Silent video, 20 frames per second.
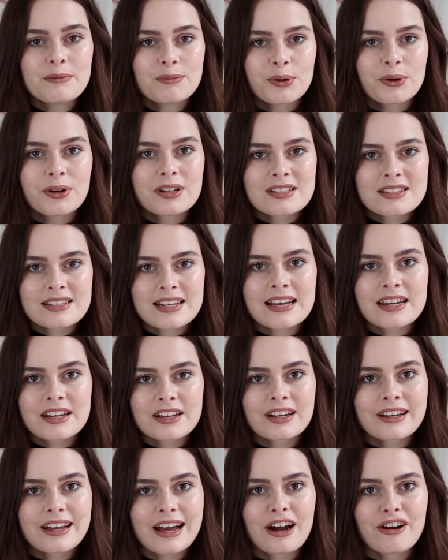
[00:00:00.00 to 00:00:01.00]
important to take
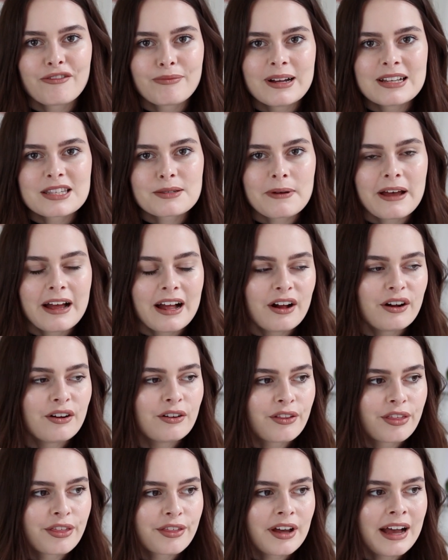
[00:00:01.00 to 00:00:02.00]
good care of my intimate
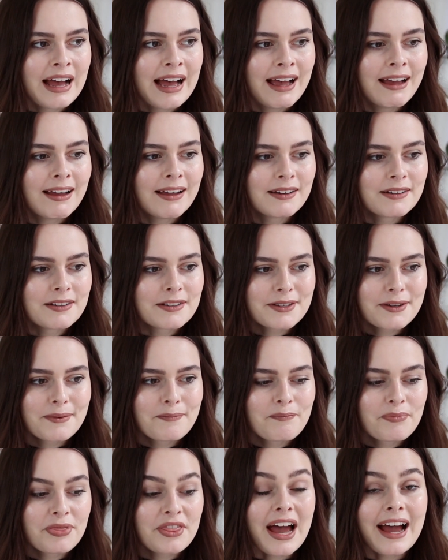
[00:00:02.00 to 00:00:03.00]
health, and
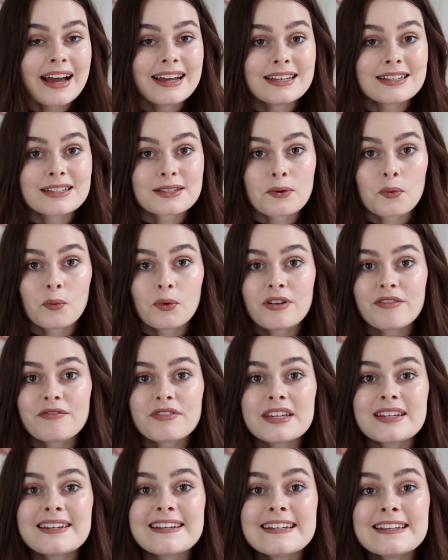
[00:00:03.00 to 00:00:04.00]
that is one of
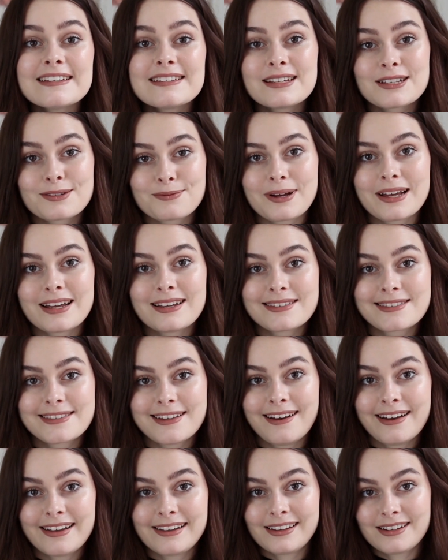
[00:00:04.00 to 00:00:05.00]
the easiest ways
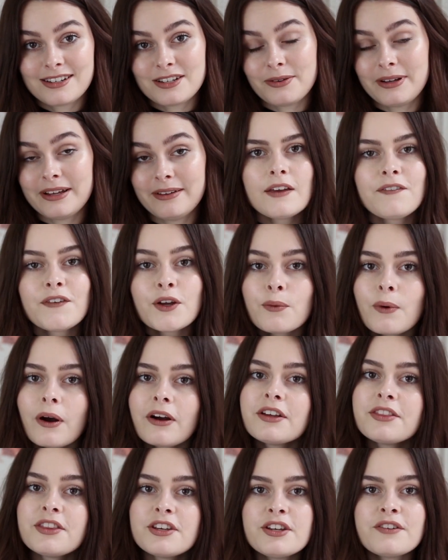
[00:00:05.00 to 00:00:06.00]
that I can do it. If you're
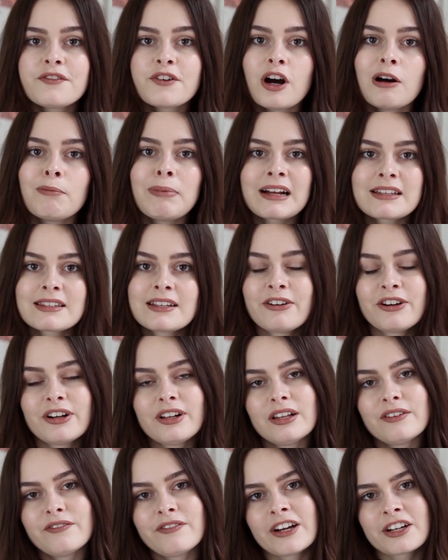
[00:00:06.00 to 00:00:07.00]
worried that you've got a
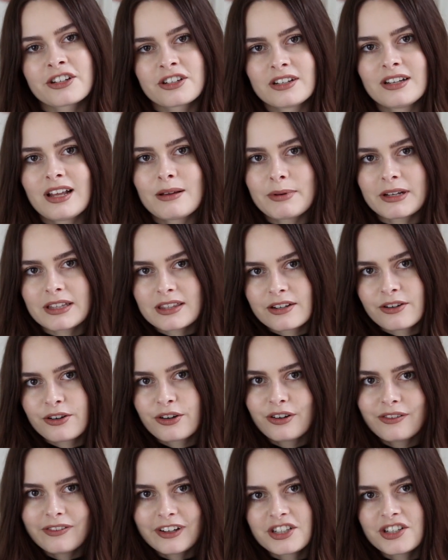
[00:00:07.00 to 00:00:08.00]
bacterial infection like
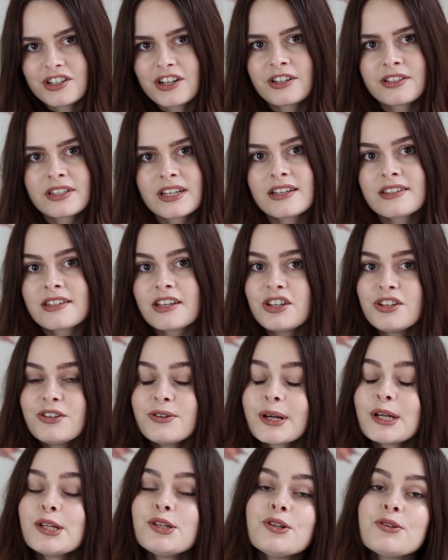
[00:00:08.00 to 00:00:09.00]
bacterial vaginosis,
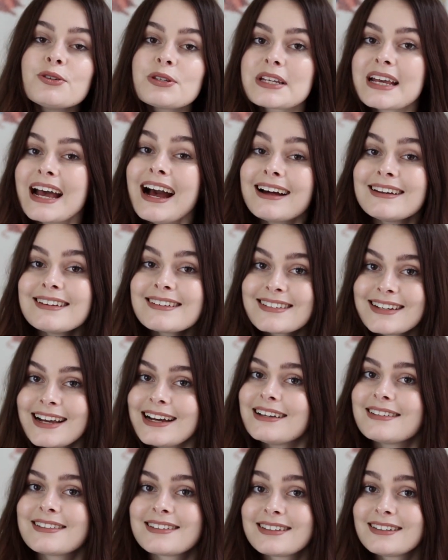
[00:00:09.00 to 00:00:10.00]
you can use
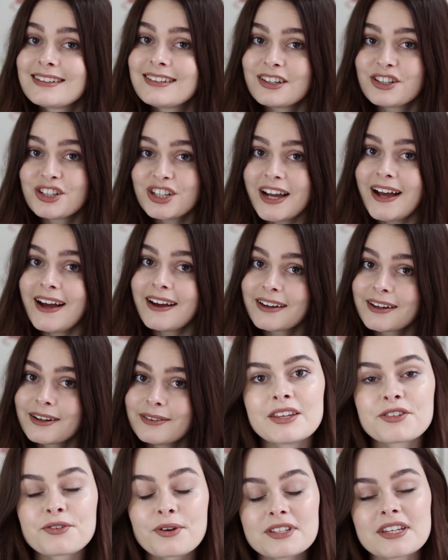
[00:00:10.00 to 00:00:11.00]
Canesten to check.
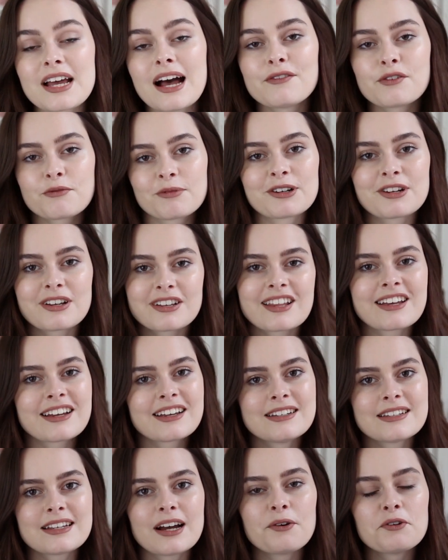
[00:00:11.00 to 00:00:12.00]
It's great to have a product that
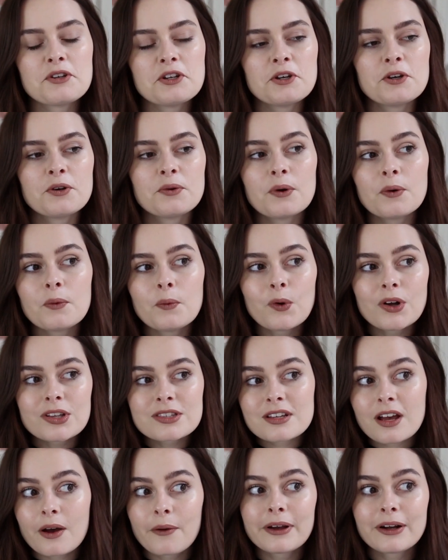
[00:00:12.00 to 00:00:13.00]
can tell you
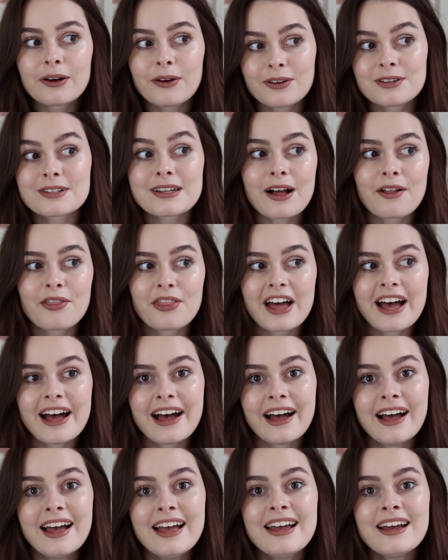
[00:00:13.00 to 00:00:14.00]
what's going on down
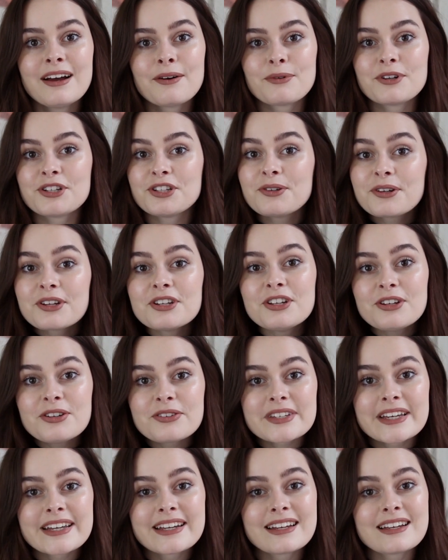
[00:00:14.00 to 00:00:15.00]
there, which you can
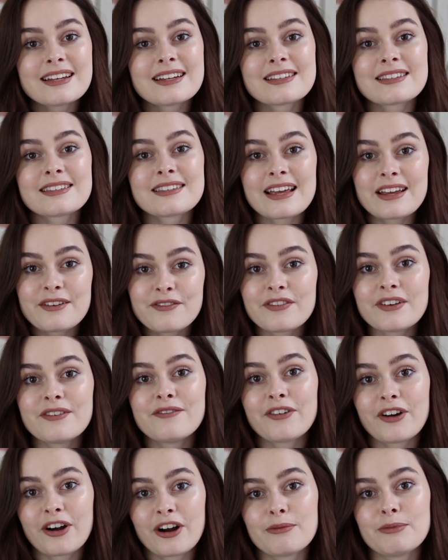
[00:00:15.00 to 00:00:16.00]
use in a safe
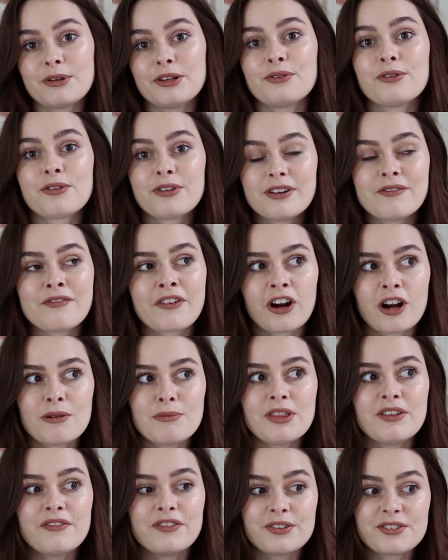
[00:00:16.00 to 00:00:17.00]
environment or an
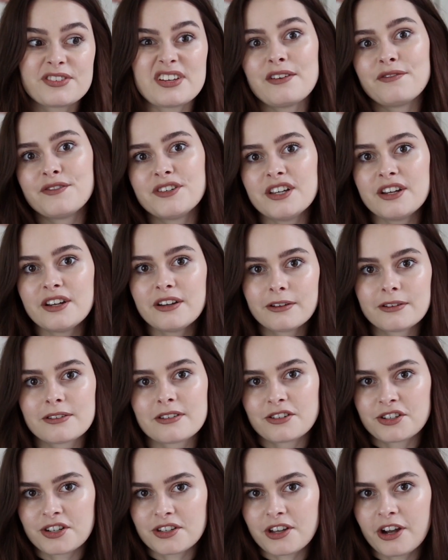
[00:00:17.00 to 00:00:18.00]
environment that feels safe to you,
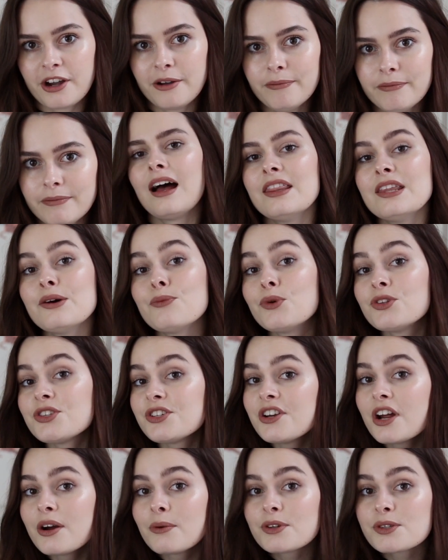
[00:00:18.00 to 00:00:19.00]
such as home. And then
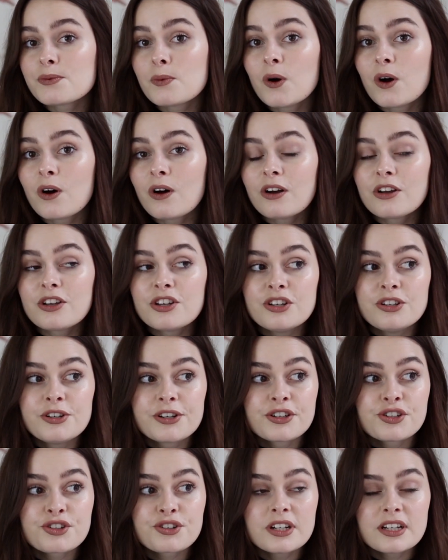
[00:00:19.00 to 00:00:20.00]
once you know what's what, you
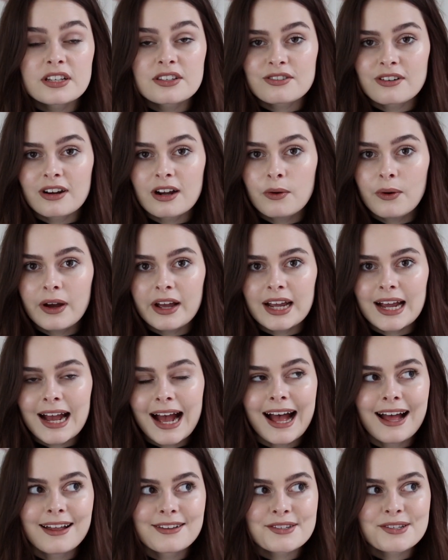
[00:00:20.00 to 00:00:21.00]
can treat it straight
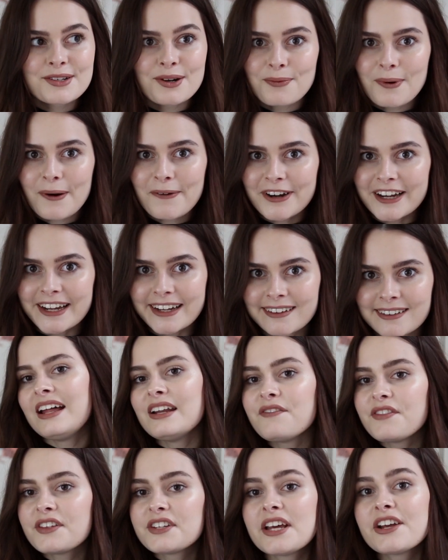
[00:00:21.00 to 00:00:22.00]
away and stop worrying.
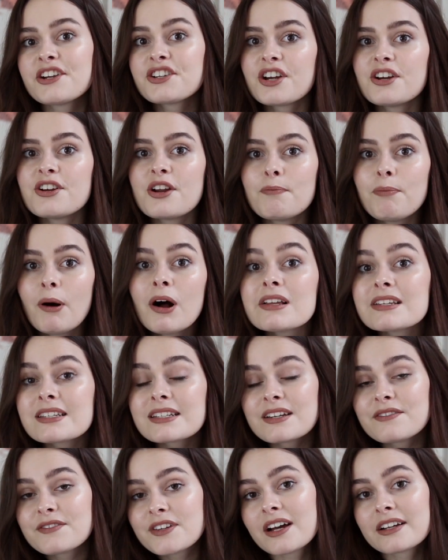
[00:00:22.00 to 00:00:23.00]
And if the test showed a
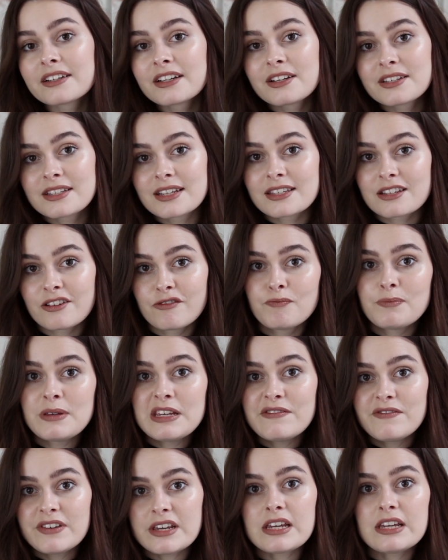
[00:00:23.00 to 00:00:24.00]
positive diagnosis of
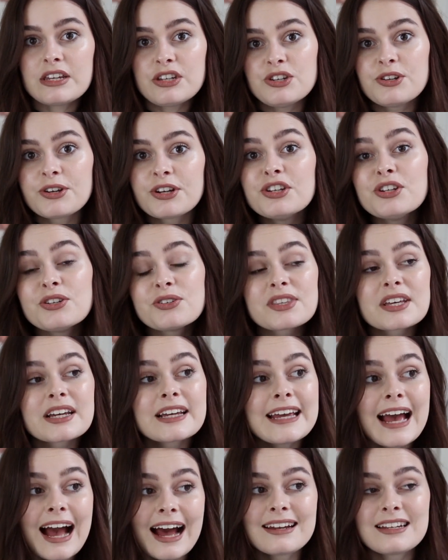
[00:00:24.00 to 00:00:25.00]
B V, you can use the
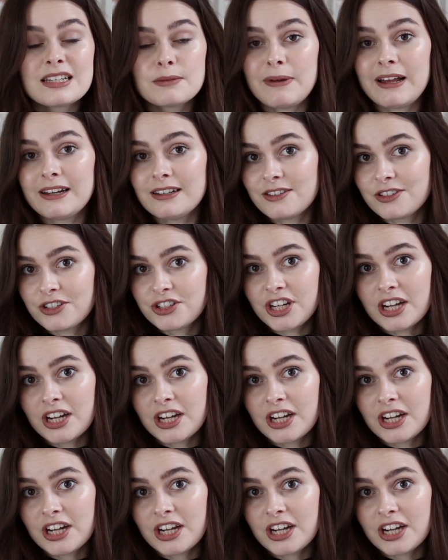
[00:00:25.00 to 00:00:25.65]
Canis Balance